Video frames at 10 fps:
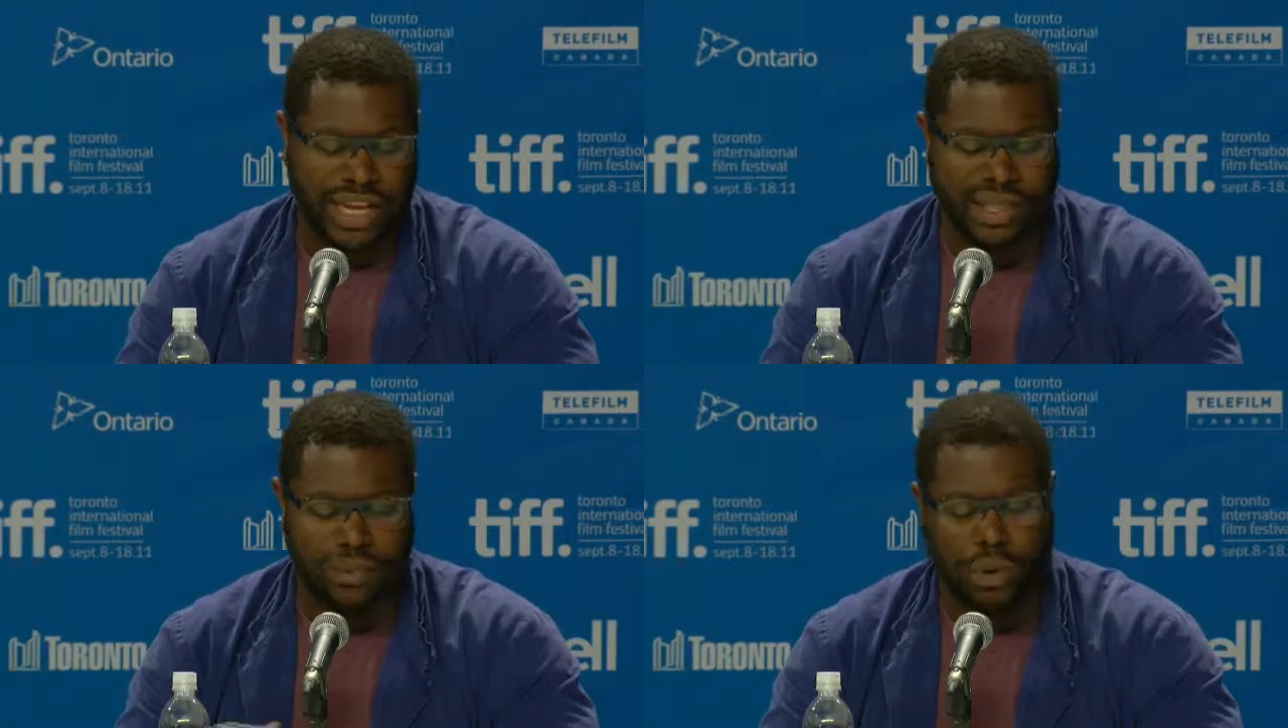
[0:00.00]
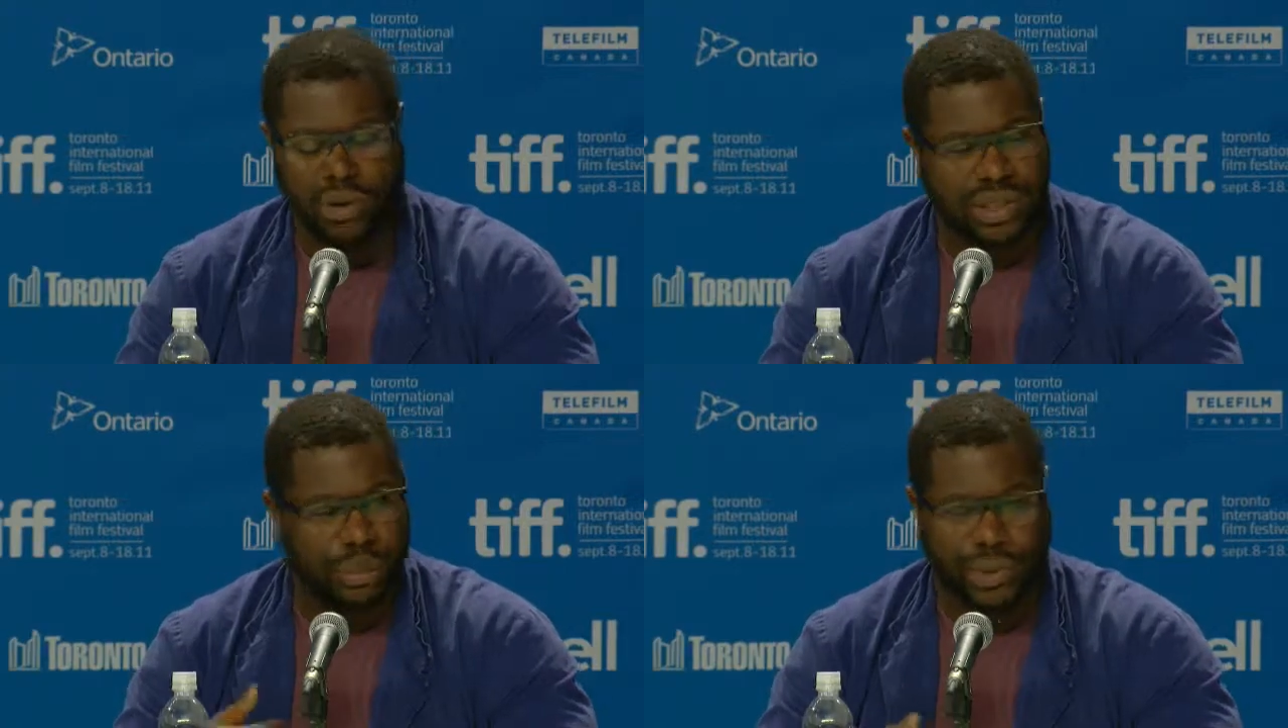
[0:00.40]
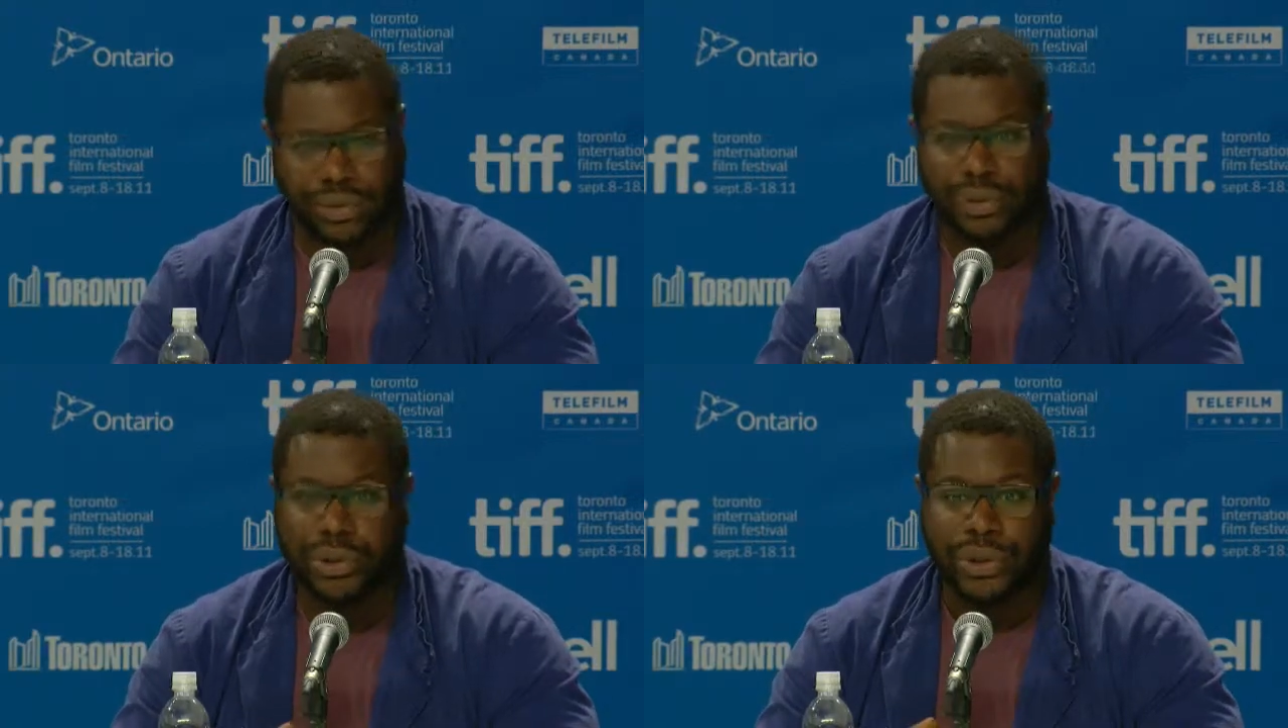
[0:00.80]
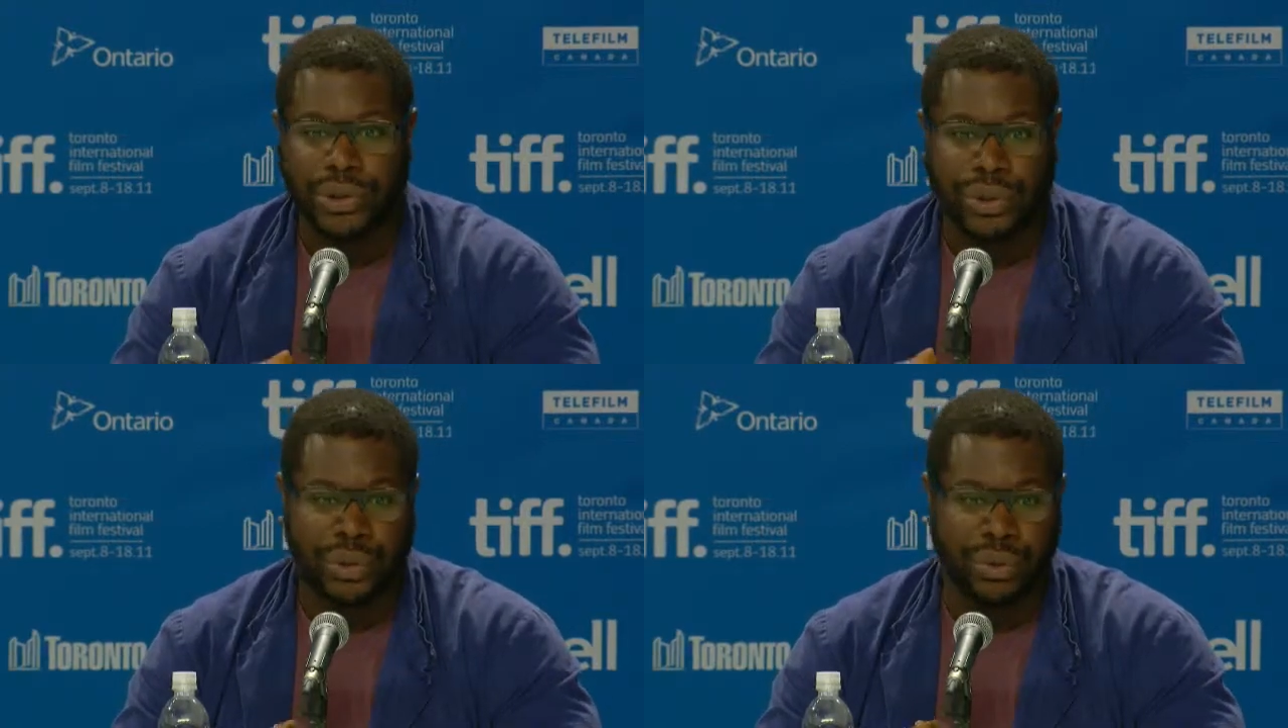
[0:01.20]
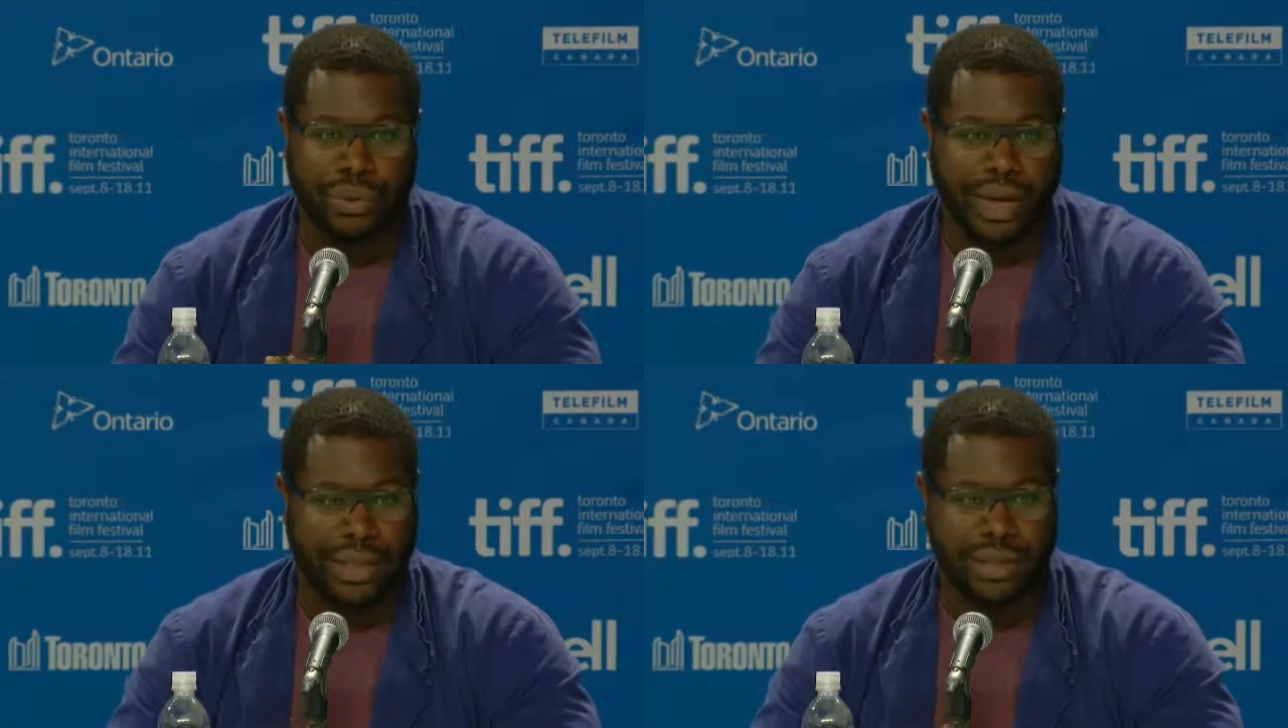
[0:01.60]
explore someone who
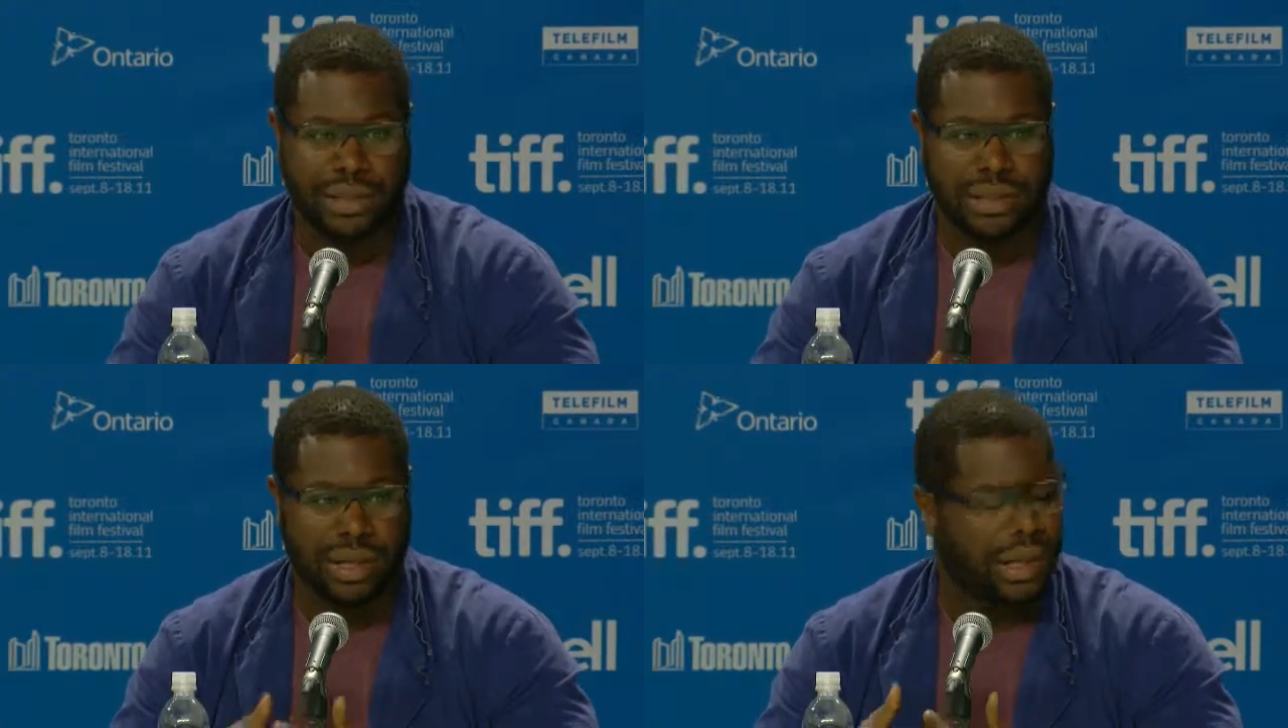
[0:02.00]
had this